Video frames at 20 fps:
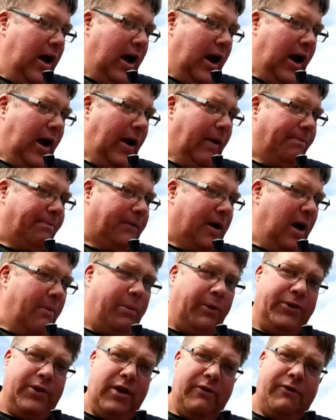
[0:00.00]
A uh,
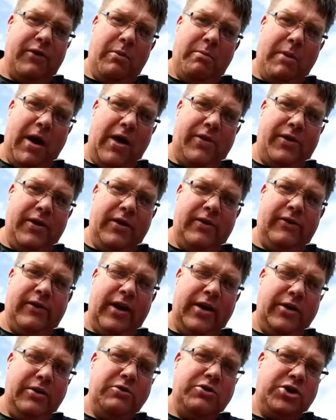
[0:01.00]
couple different methods.
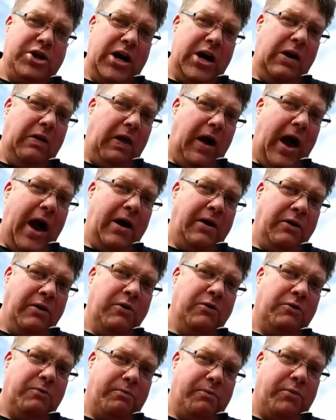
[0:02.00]
I do cheat a lot and
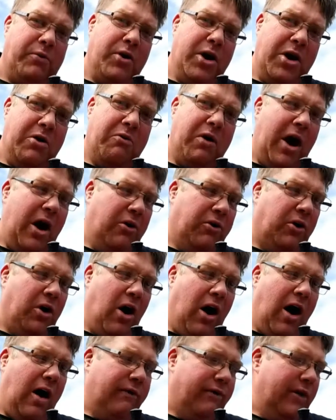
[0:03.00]
use pre-ground
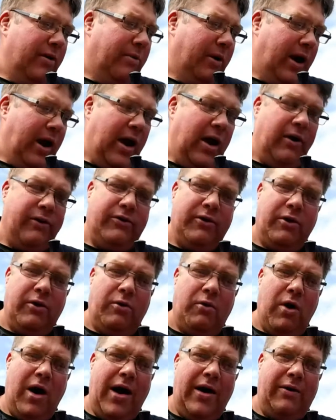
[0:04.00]
coffee, but I also
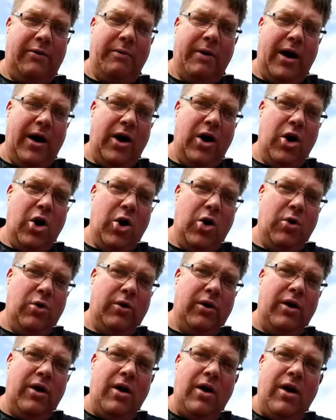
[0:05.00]
grind my own